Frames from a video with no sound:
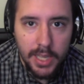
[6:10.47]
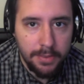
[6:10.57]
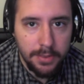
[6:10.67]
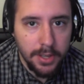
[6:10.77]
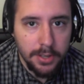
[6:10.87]

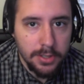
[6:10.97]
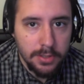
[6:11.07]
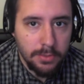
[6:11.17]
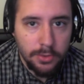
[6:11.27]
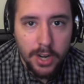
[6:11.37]
If they're
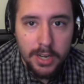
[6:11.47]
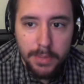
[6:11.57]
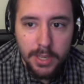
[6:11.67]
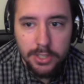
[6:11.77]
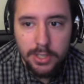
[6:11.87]
just trying
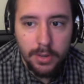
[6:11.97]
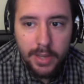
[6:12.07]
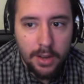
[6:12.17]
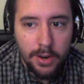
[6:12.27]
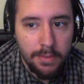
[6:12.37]
to beat you
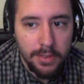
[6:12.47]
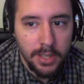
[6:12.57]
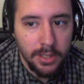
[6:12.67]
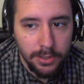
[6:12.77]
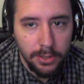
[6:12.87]
and counter
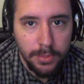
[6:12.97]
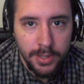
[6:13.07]
everything you do